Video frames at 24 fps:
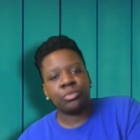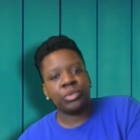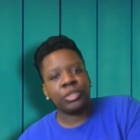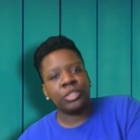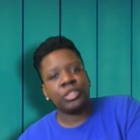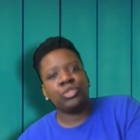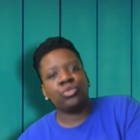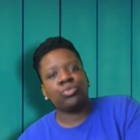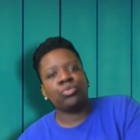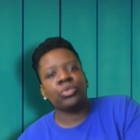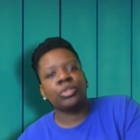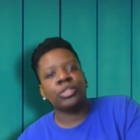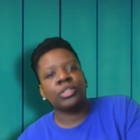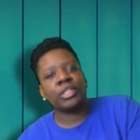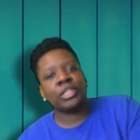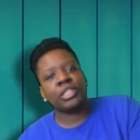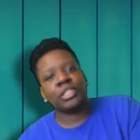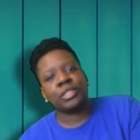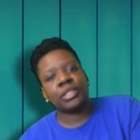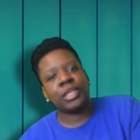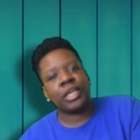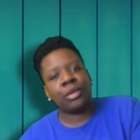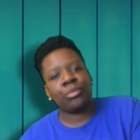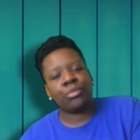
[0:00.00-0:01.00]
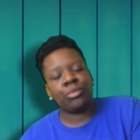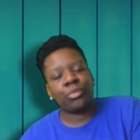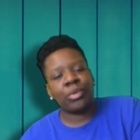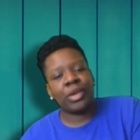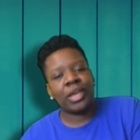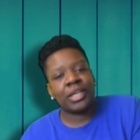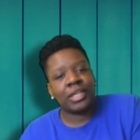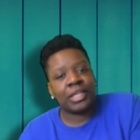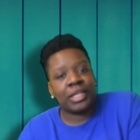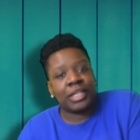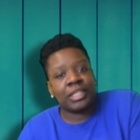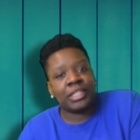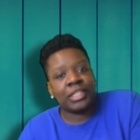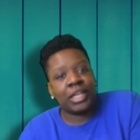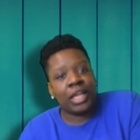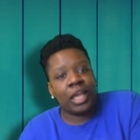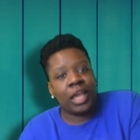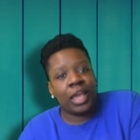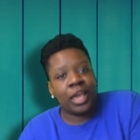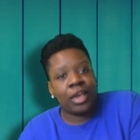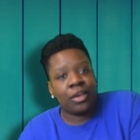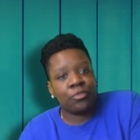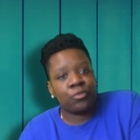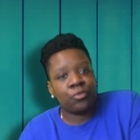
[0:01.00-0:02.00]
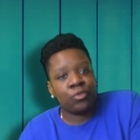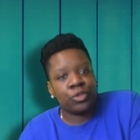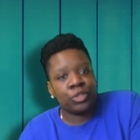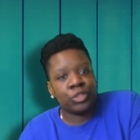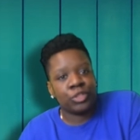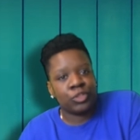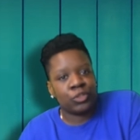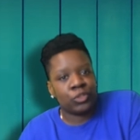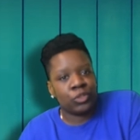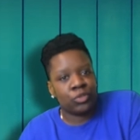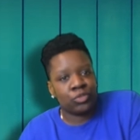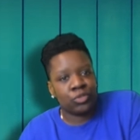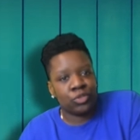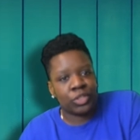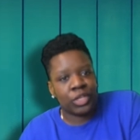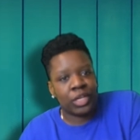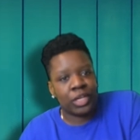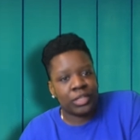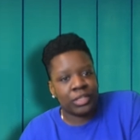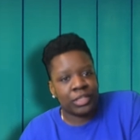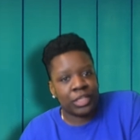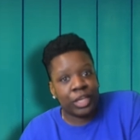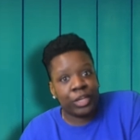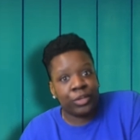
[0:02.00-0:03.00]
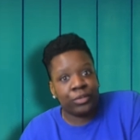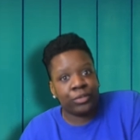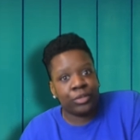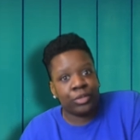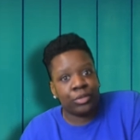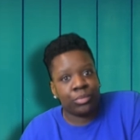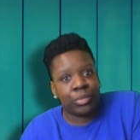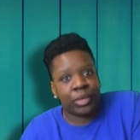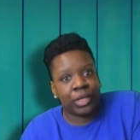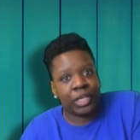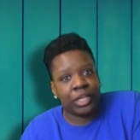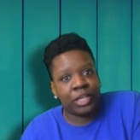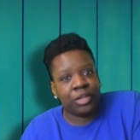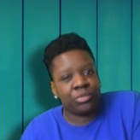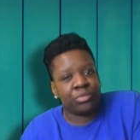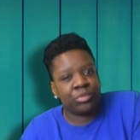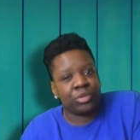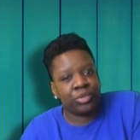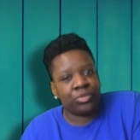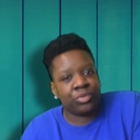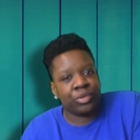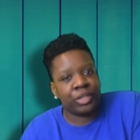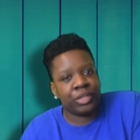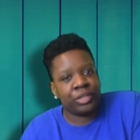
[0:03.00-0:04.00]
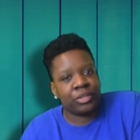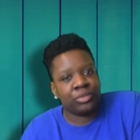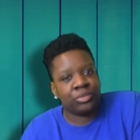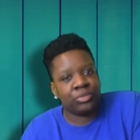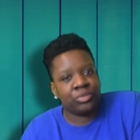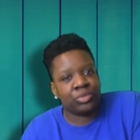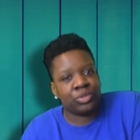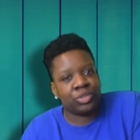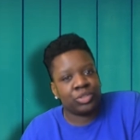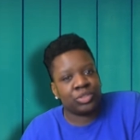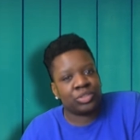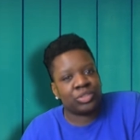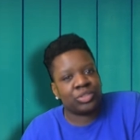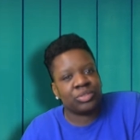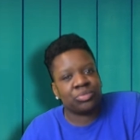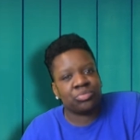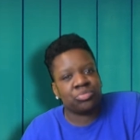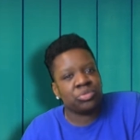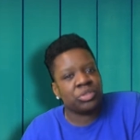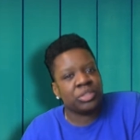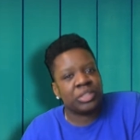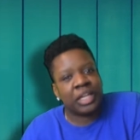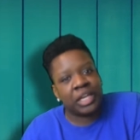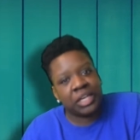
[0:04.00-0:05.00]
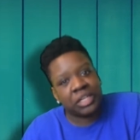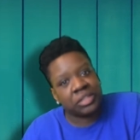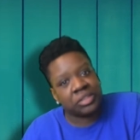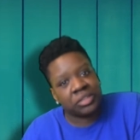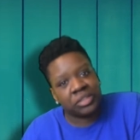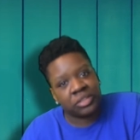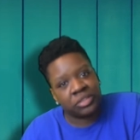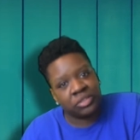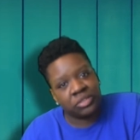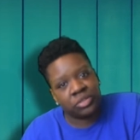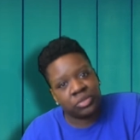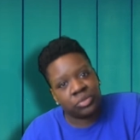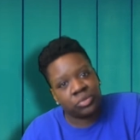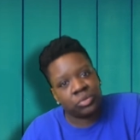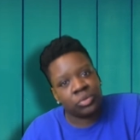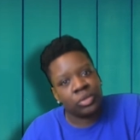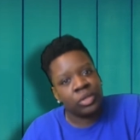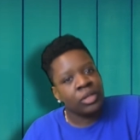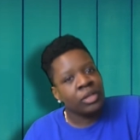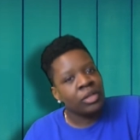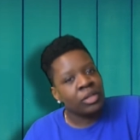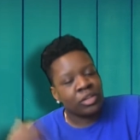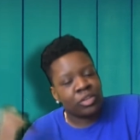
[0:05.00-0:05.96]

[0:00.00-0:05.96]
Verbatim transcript: But it's a really nice camera bag and I didn't have one so I was just kind of carrying my camera around which is really not a good thing to do.